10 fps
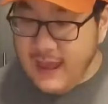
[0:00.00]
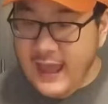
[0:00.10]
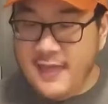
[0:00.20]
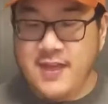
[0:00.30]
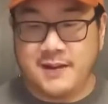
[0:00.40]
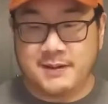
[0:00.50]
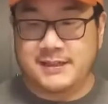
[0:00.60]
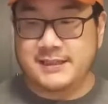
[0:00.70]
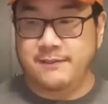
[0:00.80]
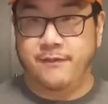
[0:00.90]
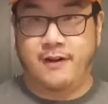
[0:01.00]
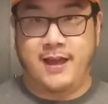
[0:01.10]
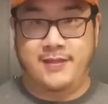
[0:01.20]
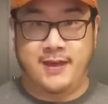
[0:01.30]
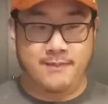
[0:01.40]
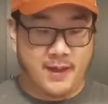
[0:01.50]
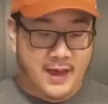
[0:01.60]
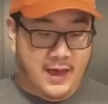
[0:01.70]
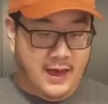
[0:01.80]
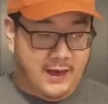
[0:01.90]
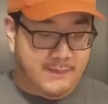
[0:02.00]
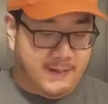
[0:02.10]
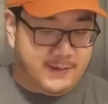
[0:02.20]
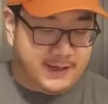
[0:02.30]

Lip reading: And then I'm going to deep fry them. I'm